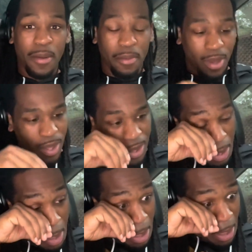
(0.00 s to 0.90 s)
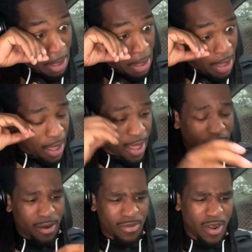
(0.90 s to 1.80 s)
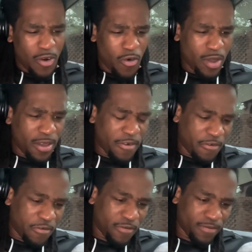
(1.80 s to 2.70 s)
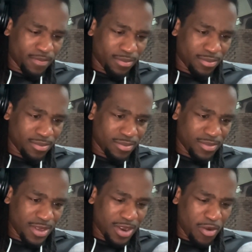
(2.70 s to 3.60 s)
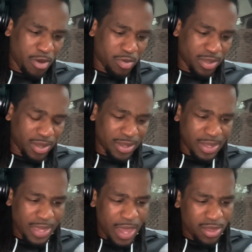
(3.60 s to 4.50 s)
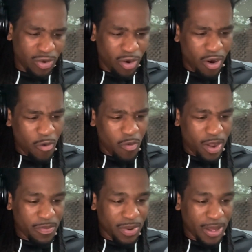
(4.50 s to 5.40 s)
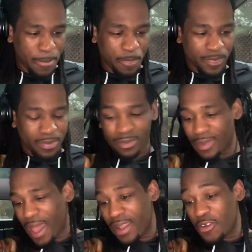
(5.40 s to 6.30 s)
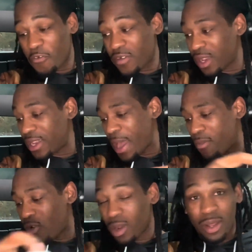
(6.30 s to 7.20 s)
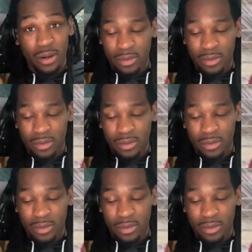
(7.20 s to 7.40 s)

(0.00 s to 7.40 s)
Man, I don't know if, you know, it was the taste or what, but I do feel a lot more alert.